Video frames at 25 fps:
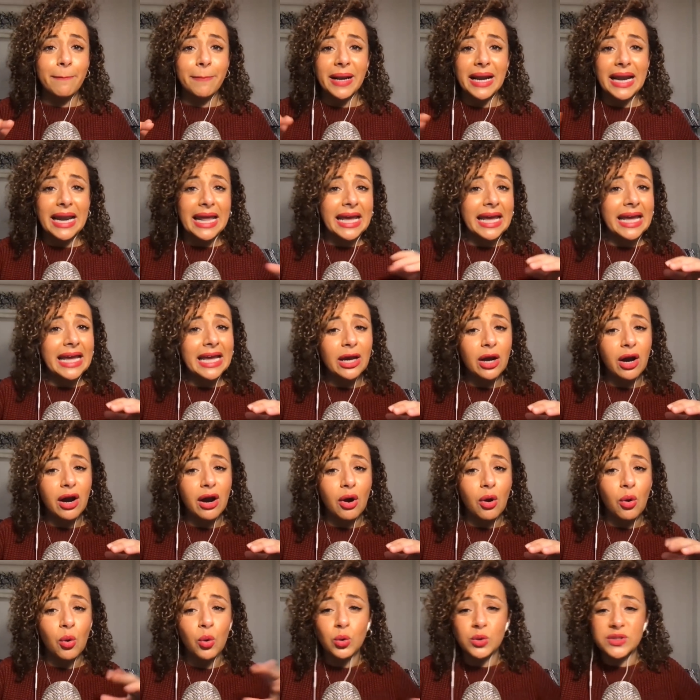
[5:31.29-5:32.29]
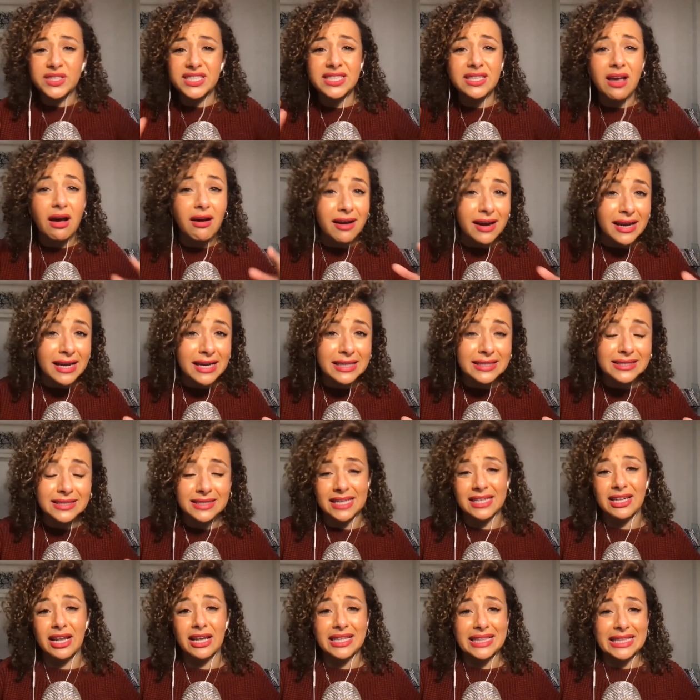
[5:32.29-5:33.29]
play all sides
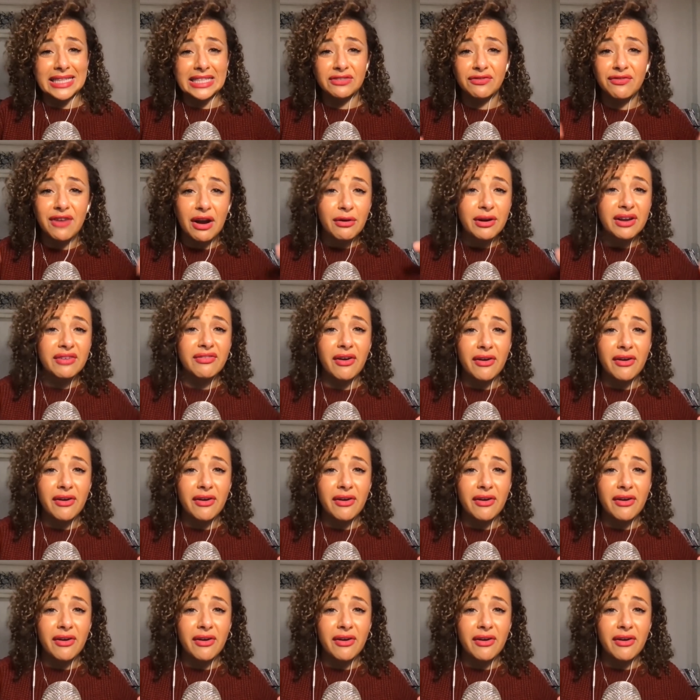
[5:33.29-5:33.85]
and like these very,